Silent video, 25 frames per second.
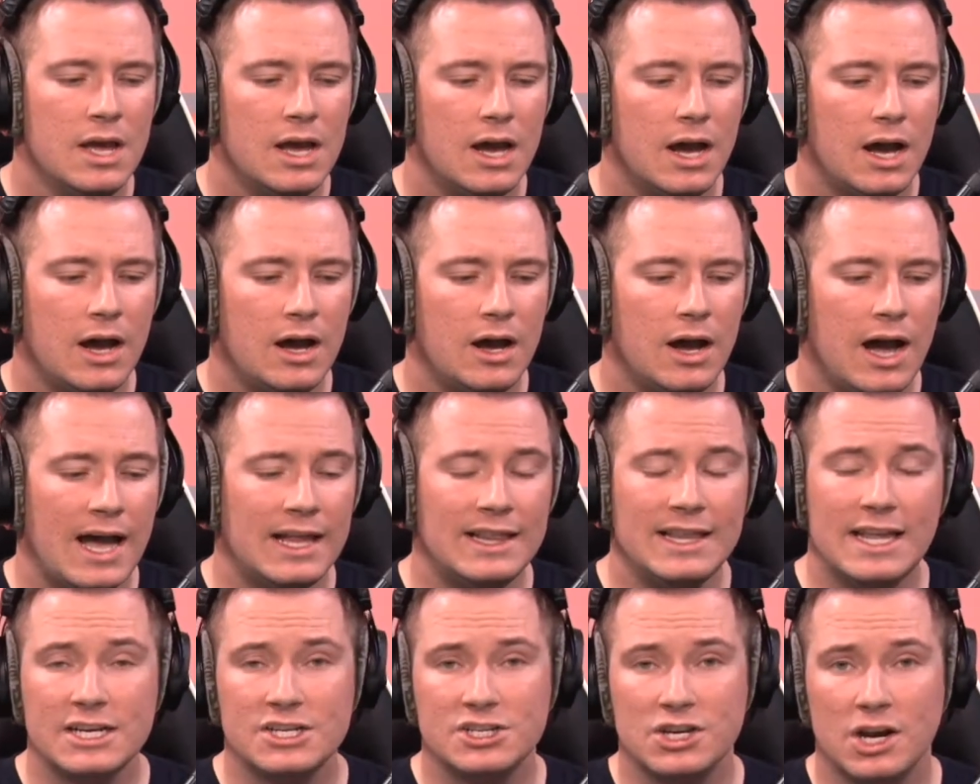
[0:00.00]
I
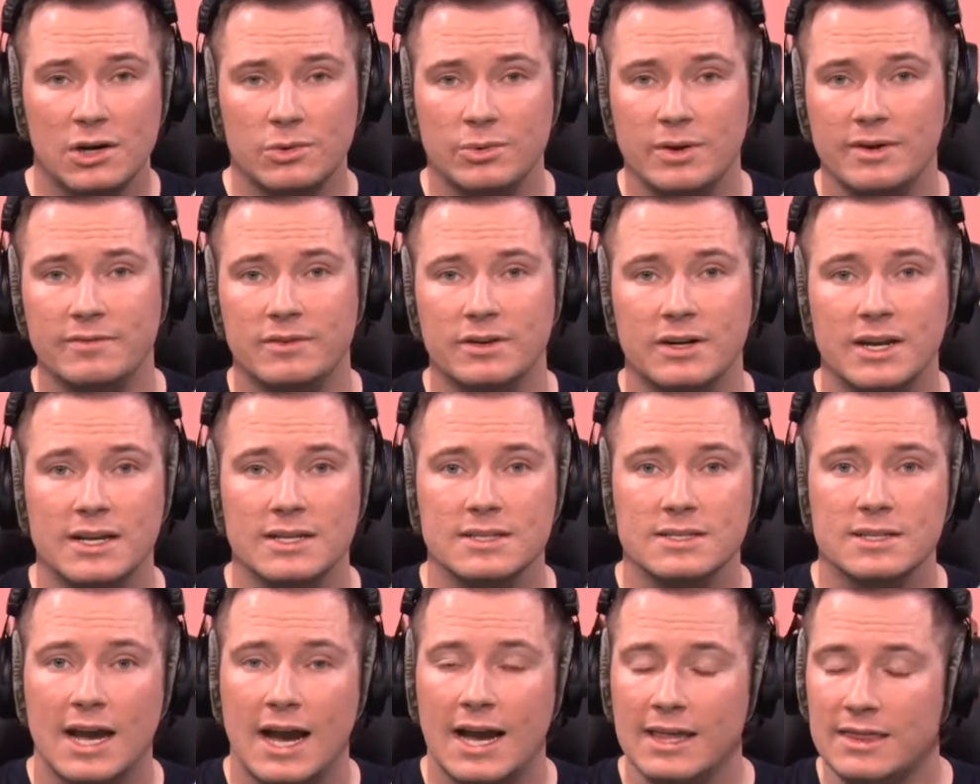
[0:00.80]
like shockwave
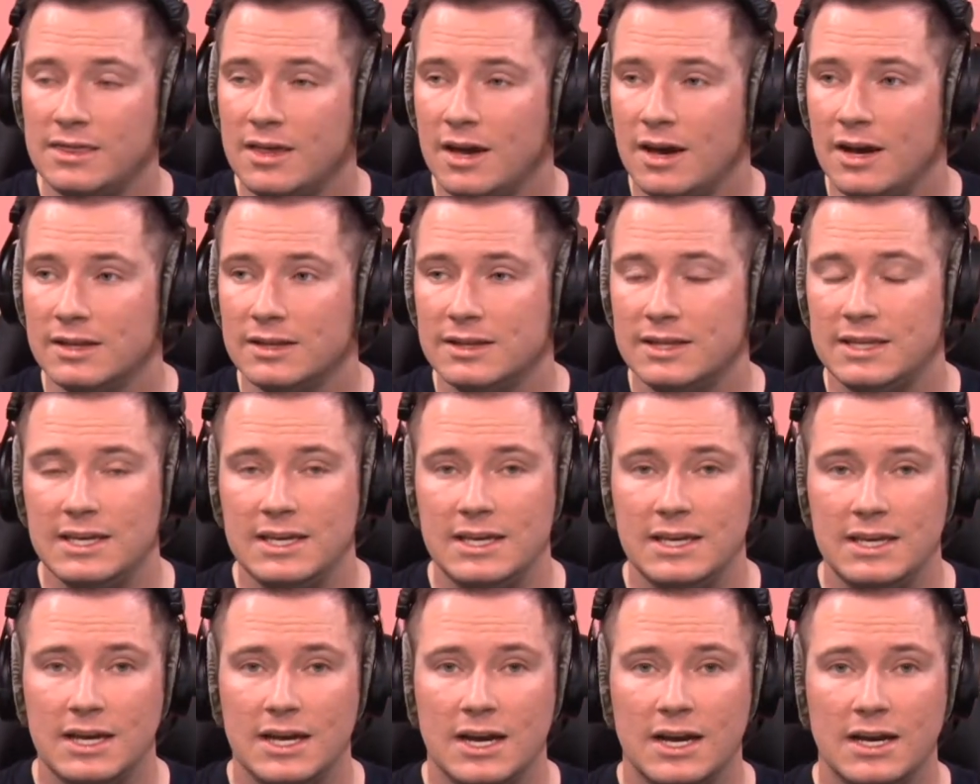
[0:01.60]
grenades. I thought
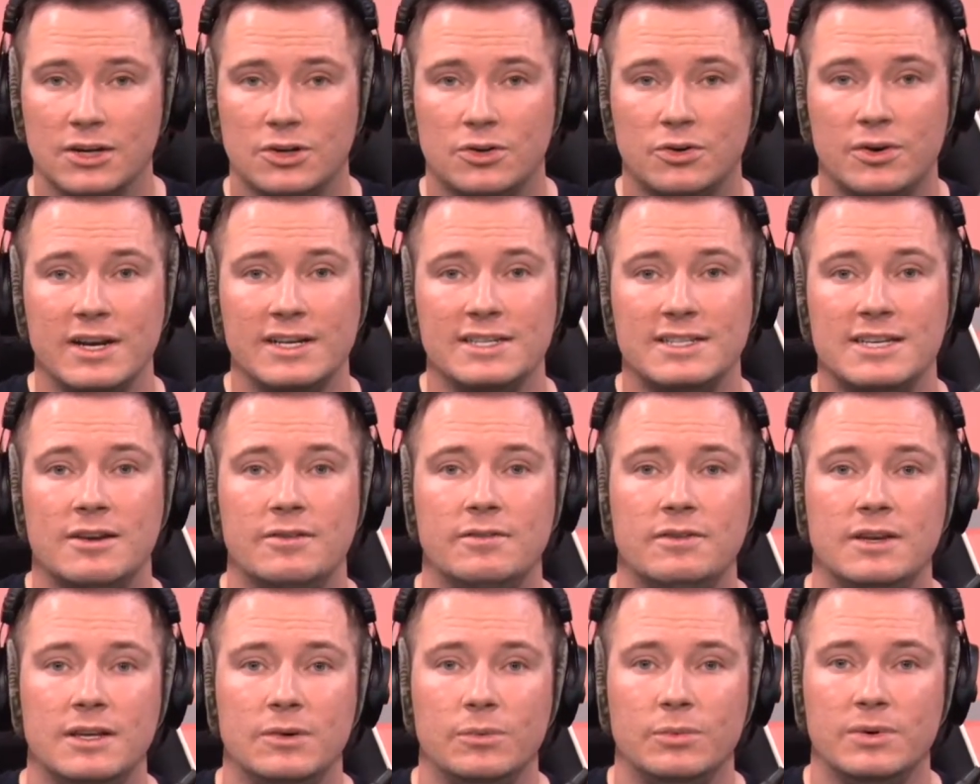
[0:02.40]
the
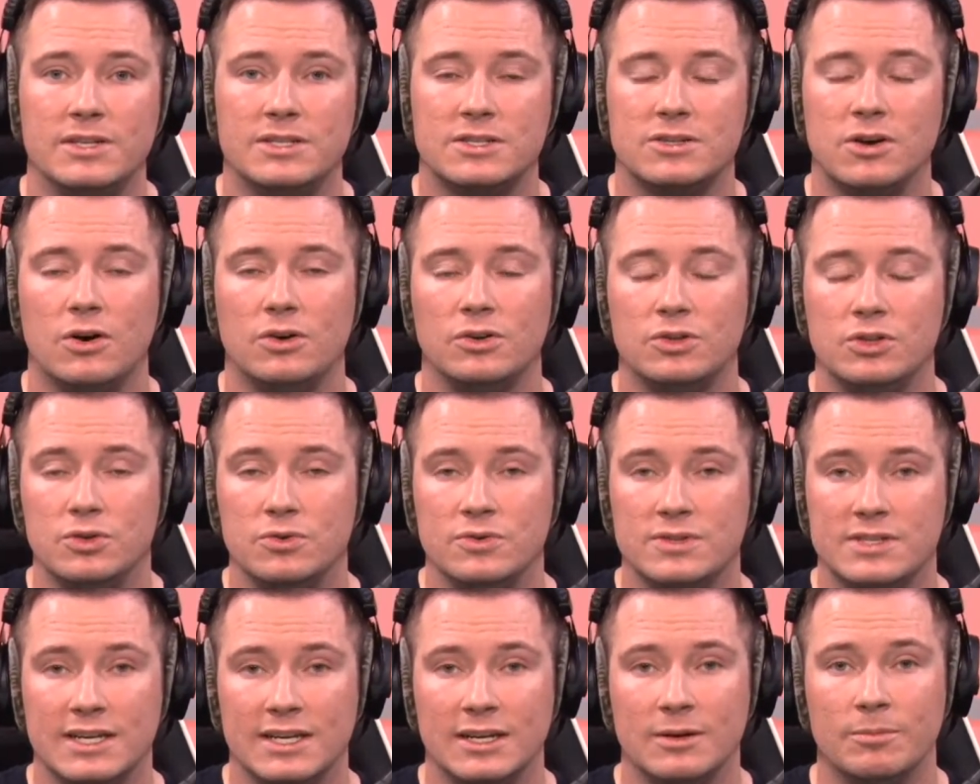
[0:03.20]
creativity we saw
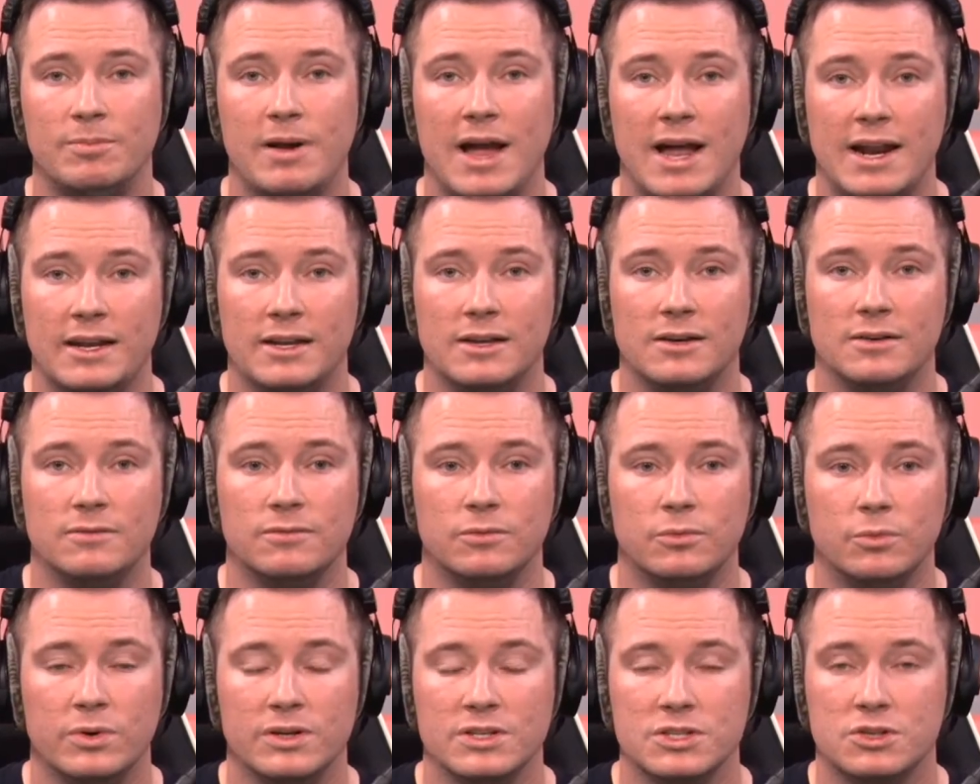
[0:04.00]
used in
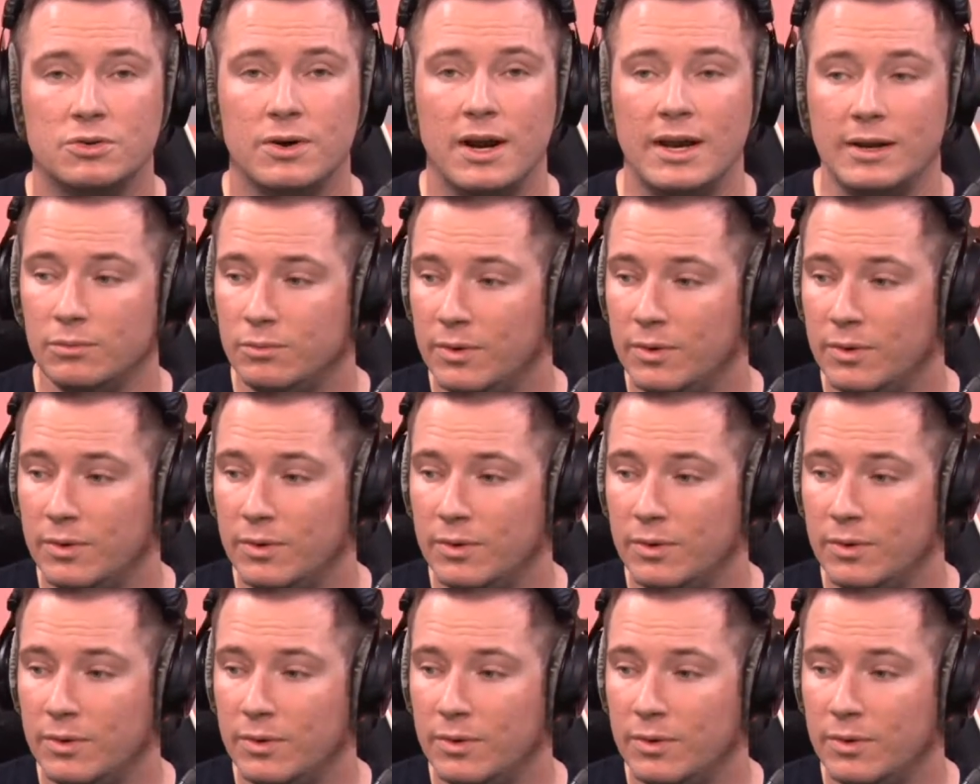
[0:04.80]
competitive was great,